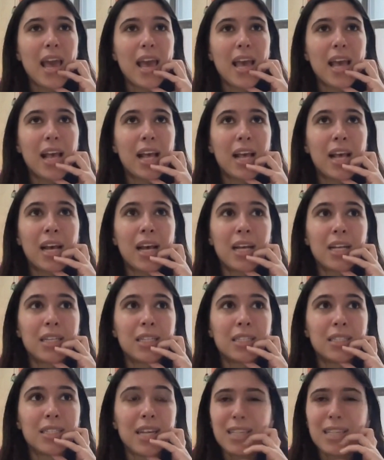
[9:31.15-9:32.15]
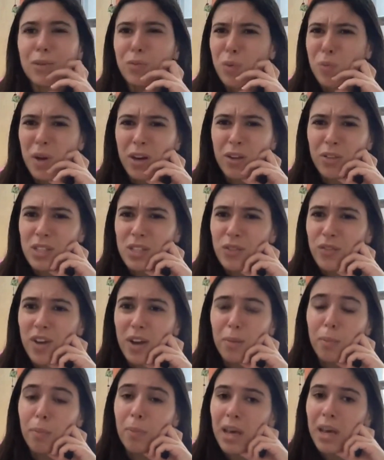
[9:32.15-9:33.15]
and then we went on this
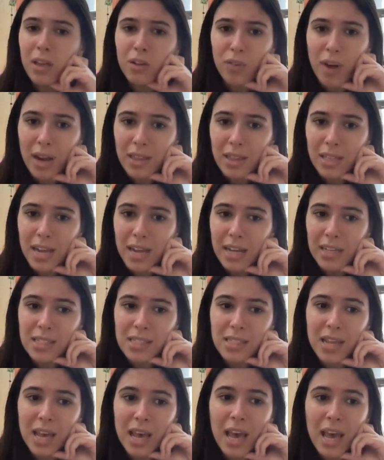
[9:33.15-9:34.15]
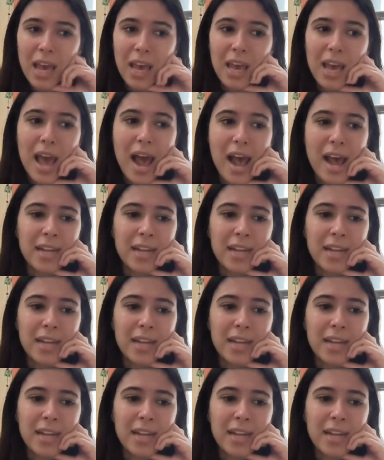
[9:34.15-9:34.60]
fun bike ride the next day,